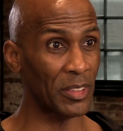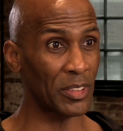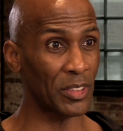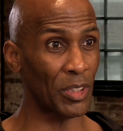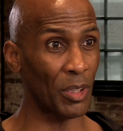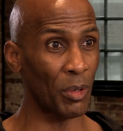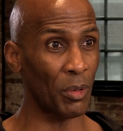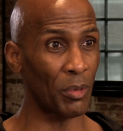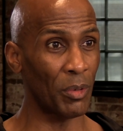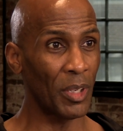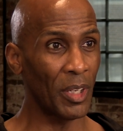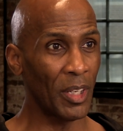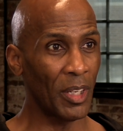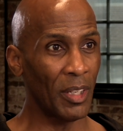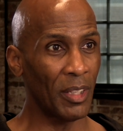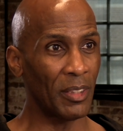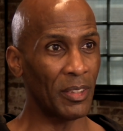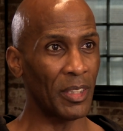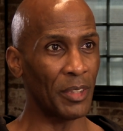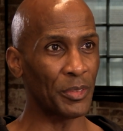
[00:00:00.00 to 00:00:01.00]
So
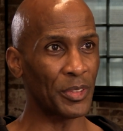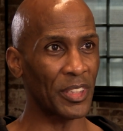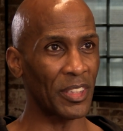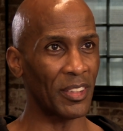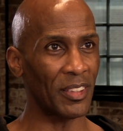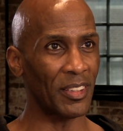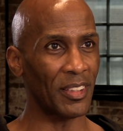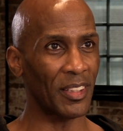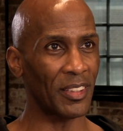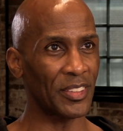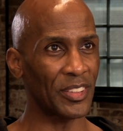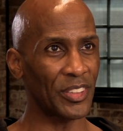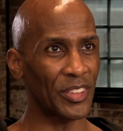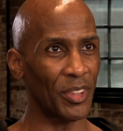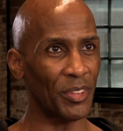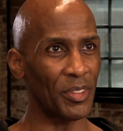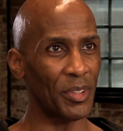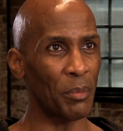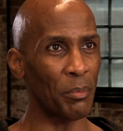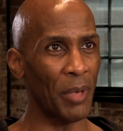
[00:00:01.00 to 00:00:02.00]
there was a
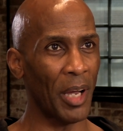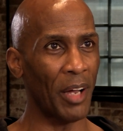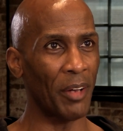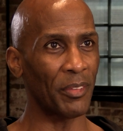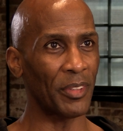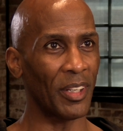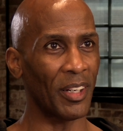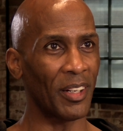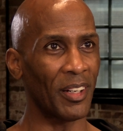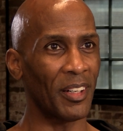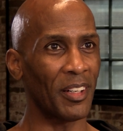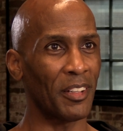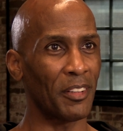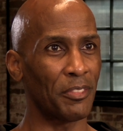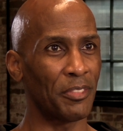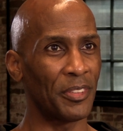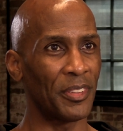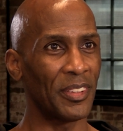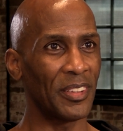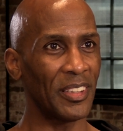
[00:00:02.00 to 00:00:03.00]
certain amount
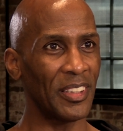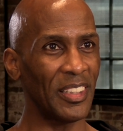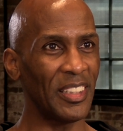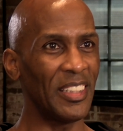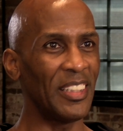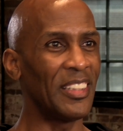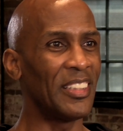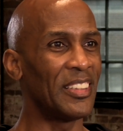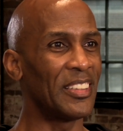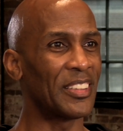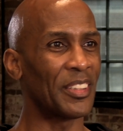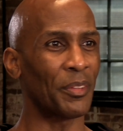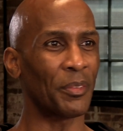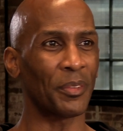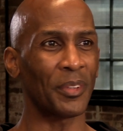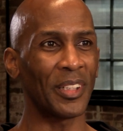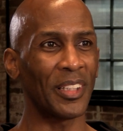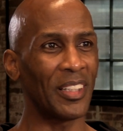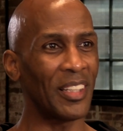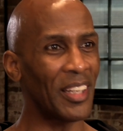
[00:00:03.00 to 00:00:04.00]
of ease and
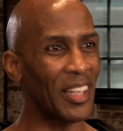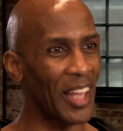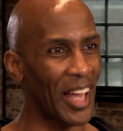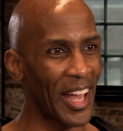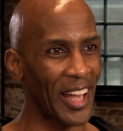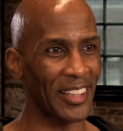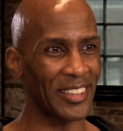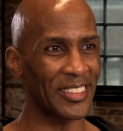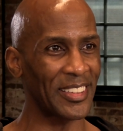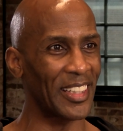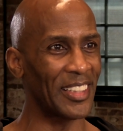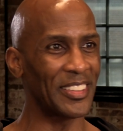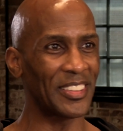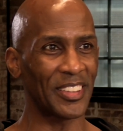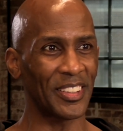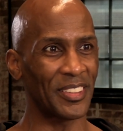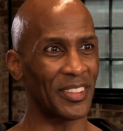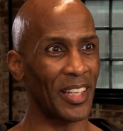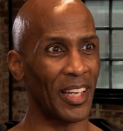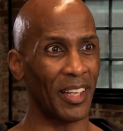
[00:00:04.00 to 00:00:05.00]

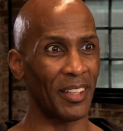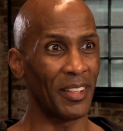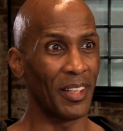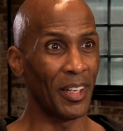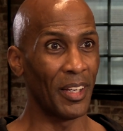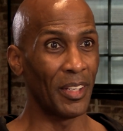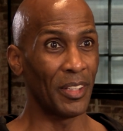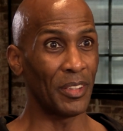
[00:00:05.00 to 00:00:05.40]
relaxation that